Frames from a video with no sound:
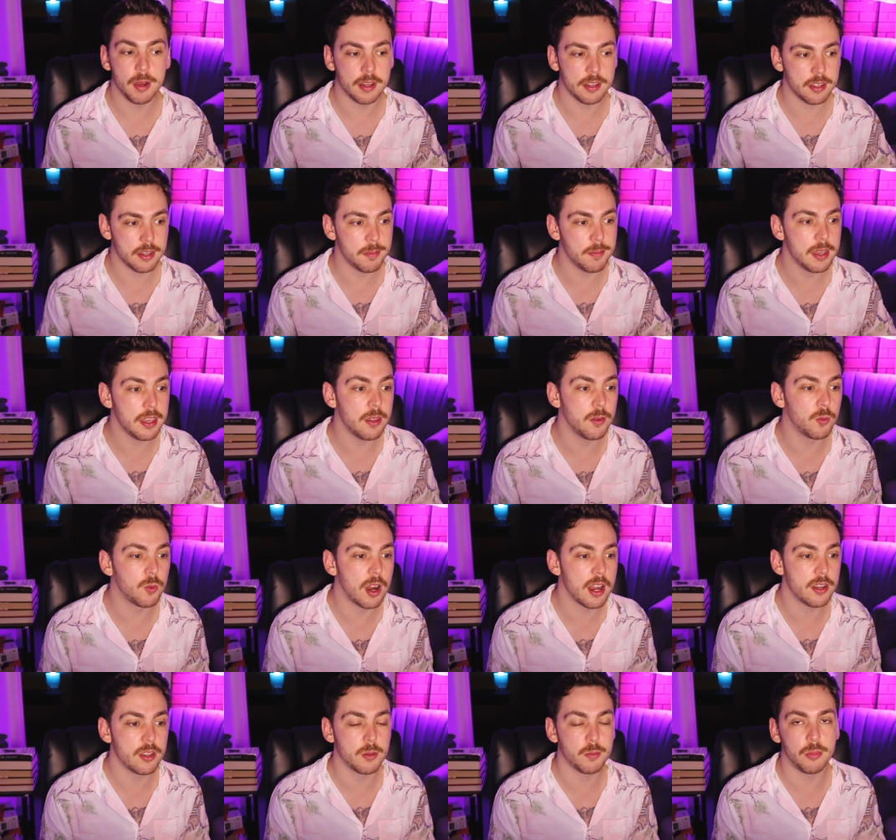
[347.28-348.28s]
but to me,
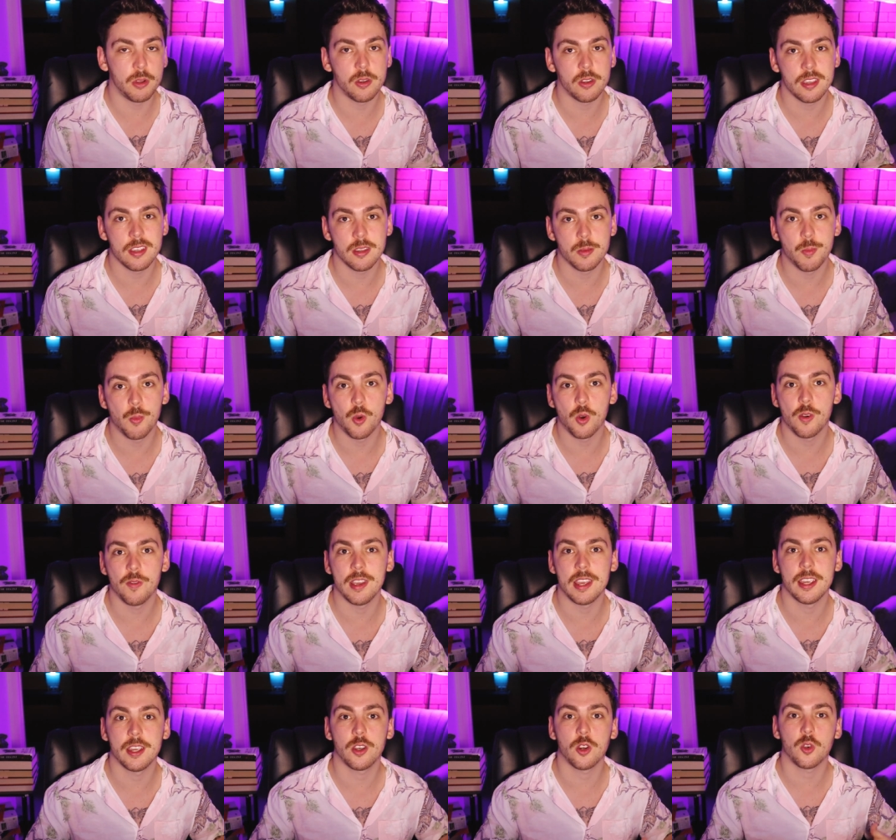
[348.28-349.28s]
writer's block is more
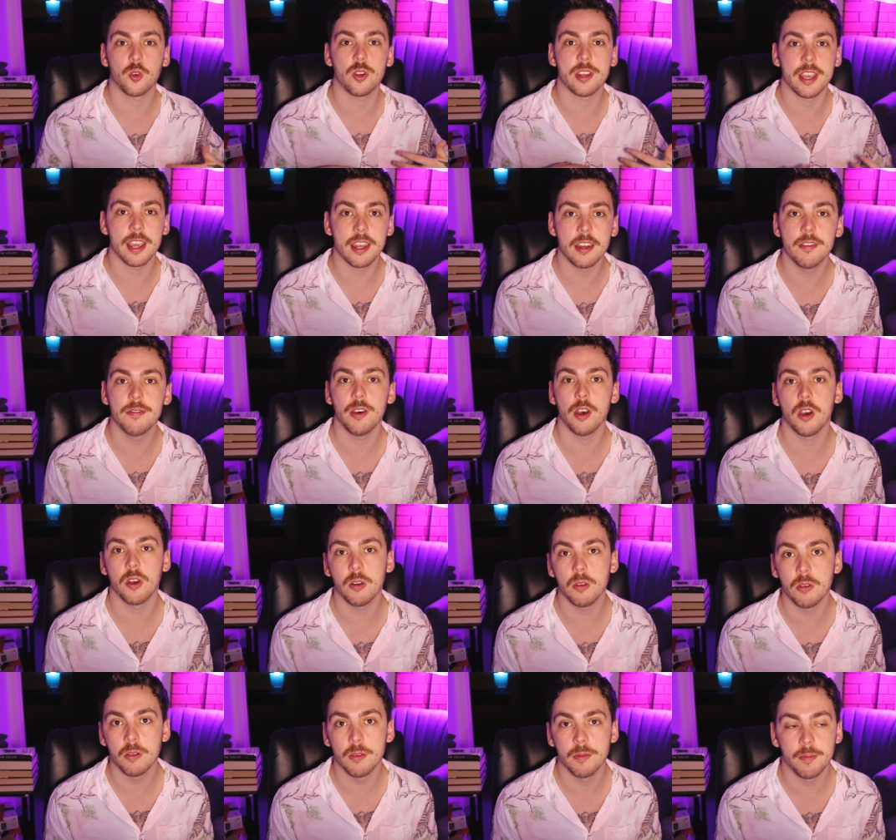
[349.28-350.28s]
of a creative
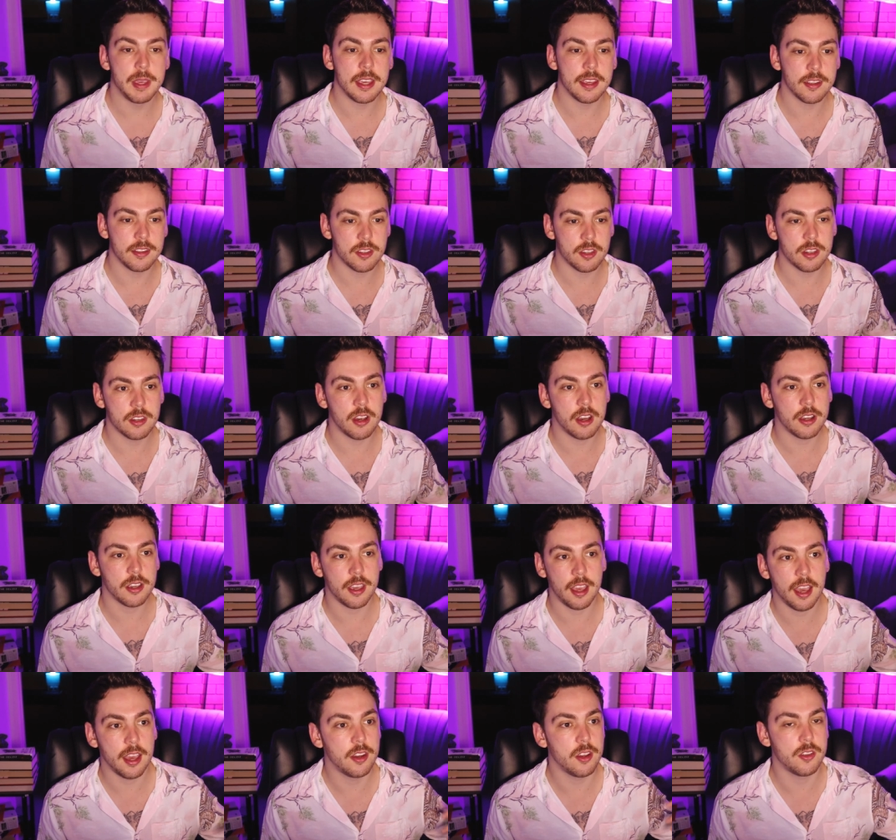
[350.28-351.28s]
hurdle. Being
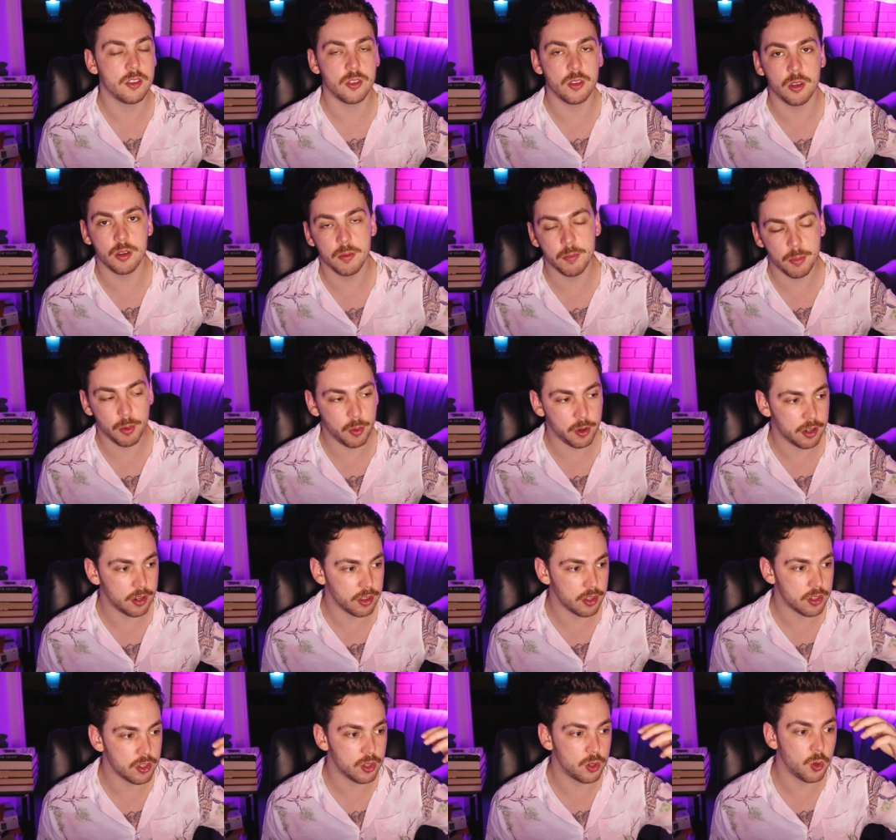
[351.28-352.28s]
stuck at a certain point
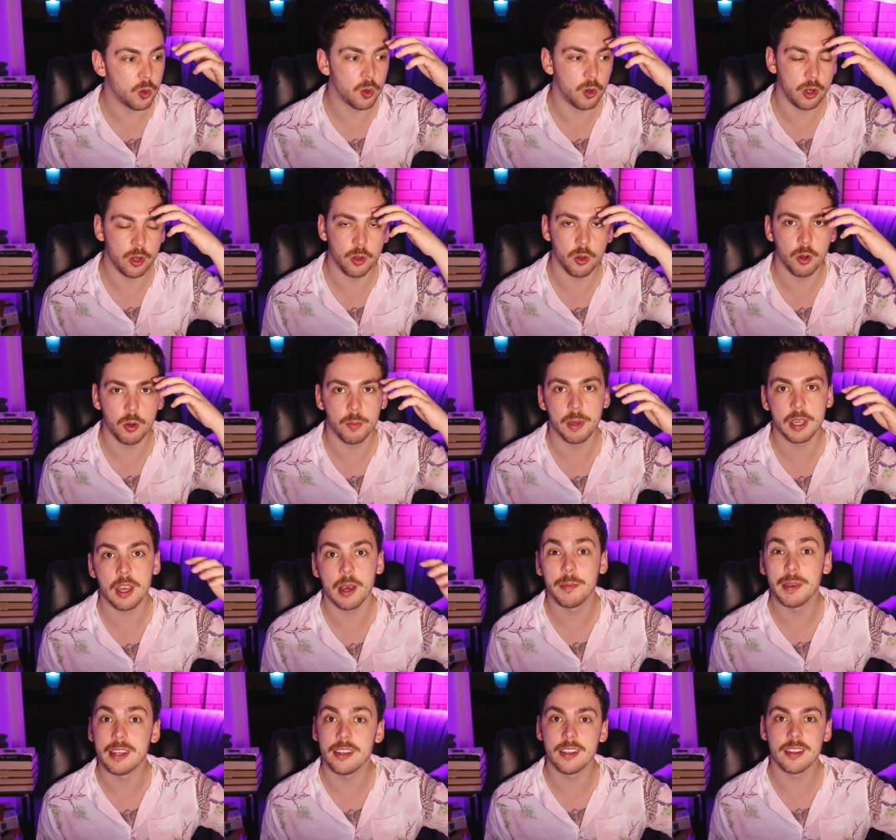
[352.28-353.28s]
in the story or
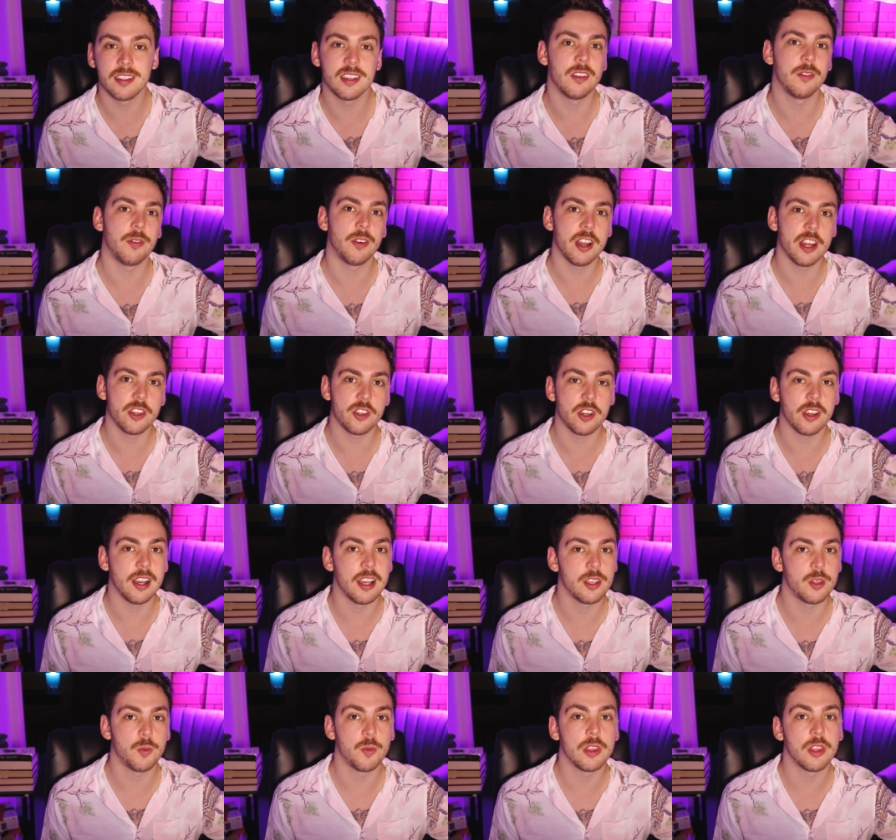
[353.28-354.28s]
becoming
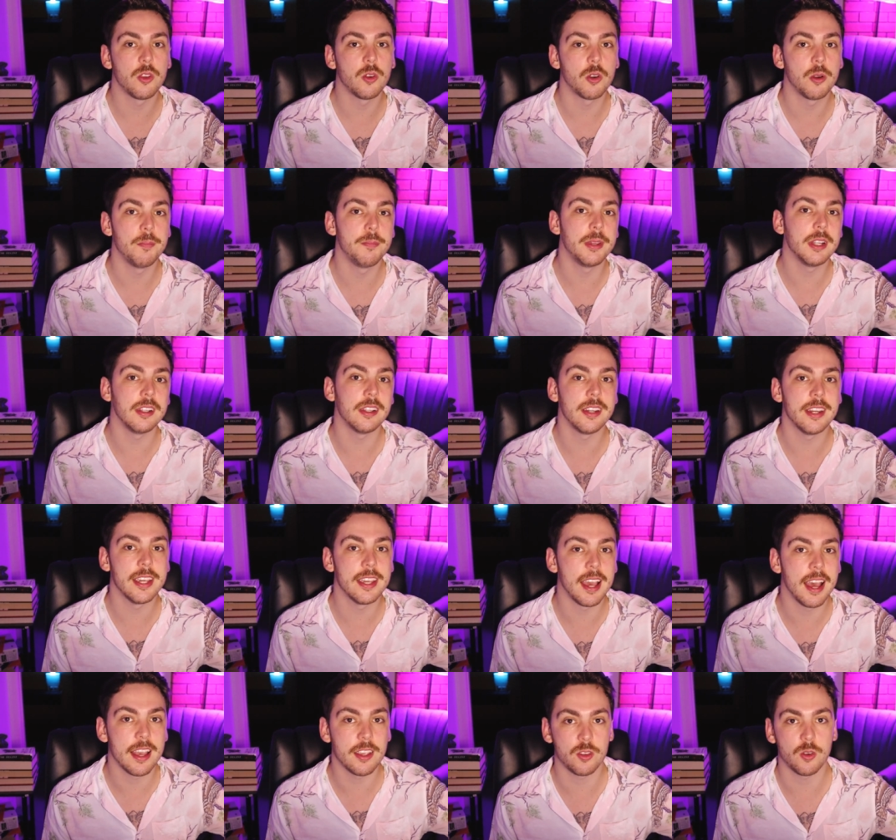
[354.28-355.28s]
disenfranchised with your
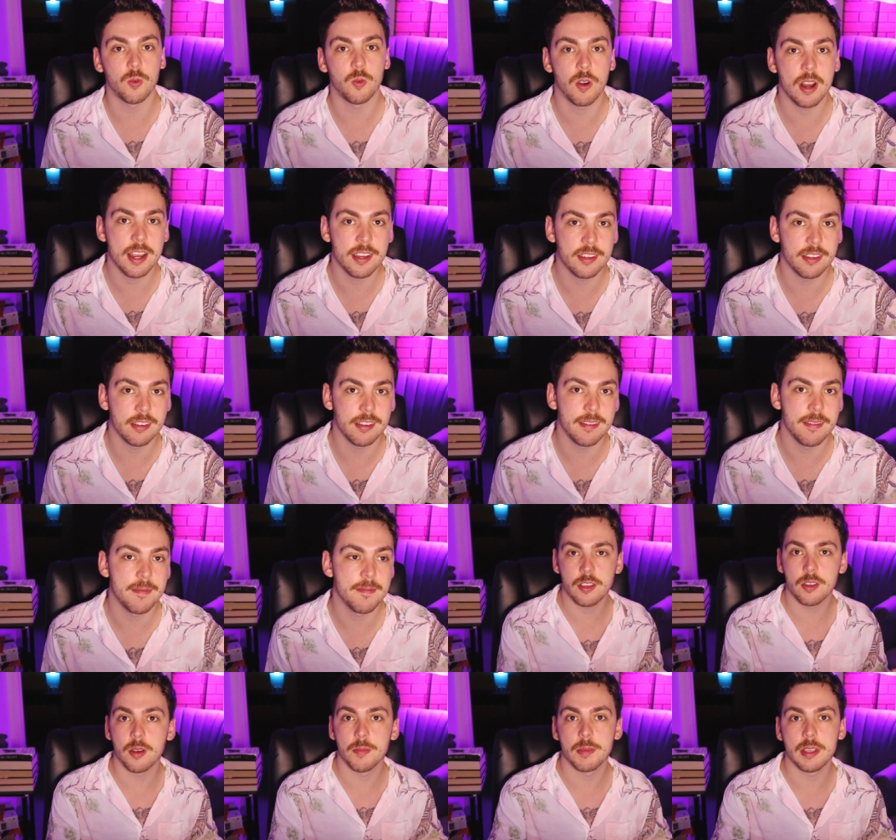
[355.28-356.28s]
ability as a writer.
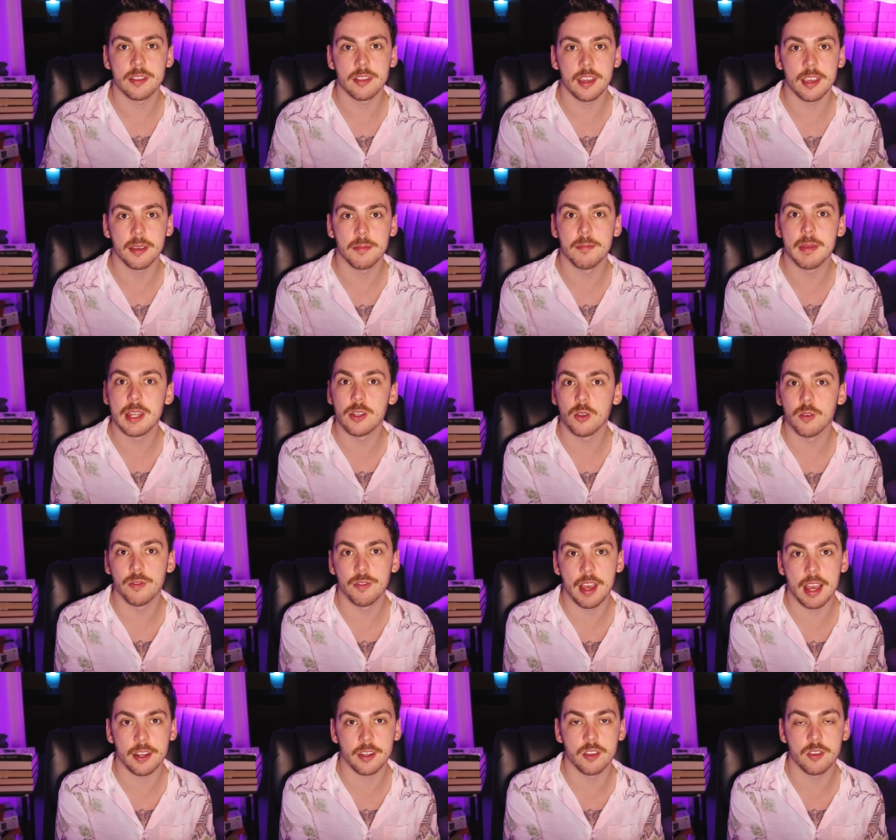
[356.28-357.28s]
That's not me saying mental
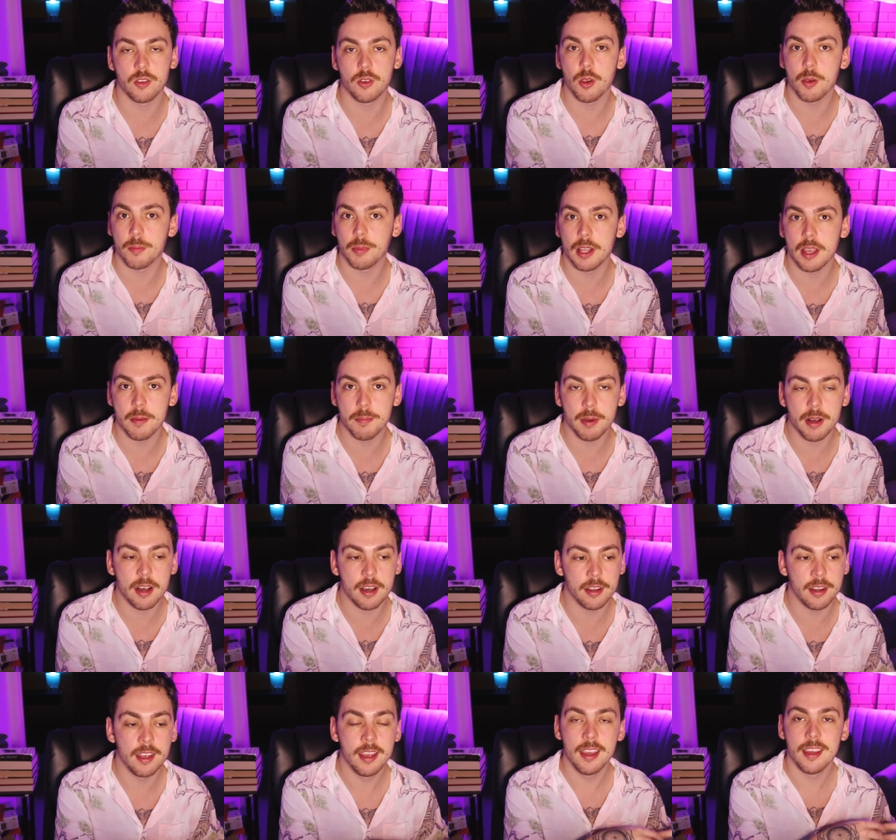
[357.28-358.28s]
factors don't play a
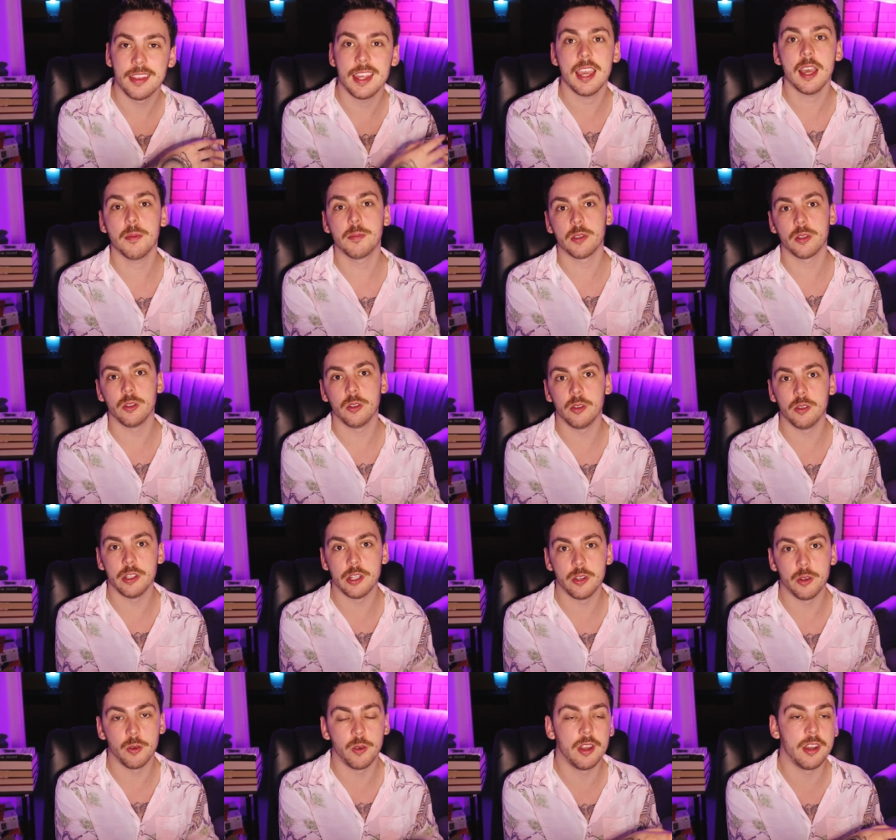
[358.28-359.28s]
part. They
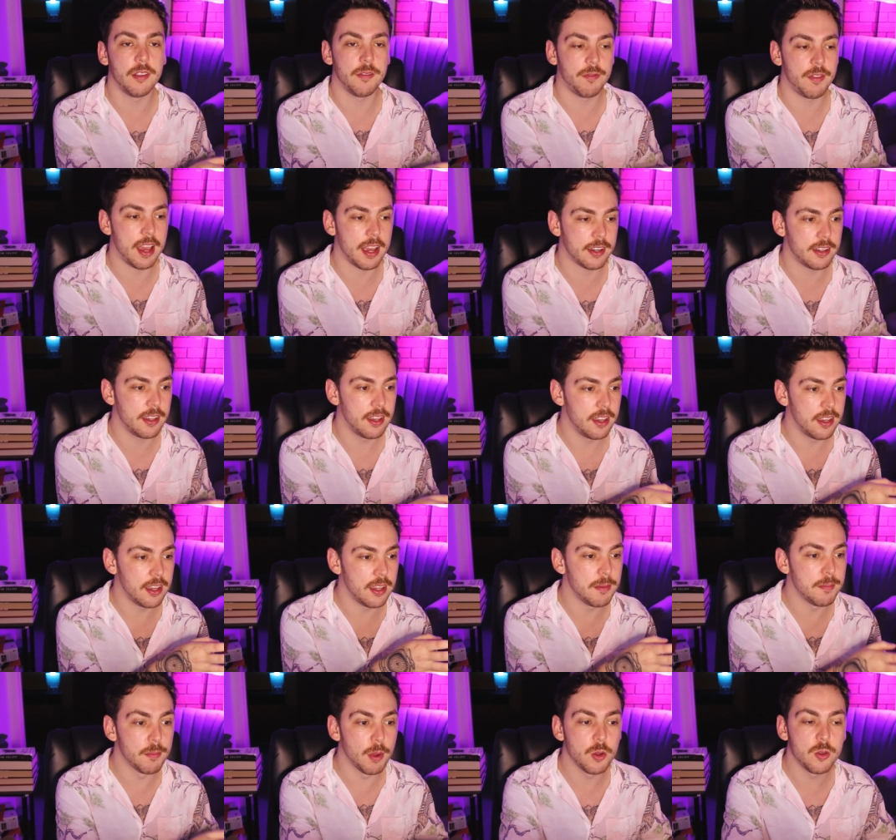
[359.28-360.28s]
absolutely do, and in fact, in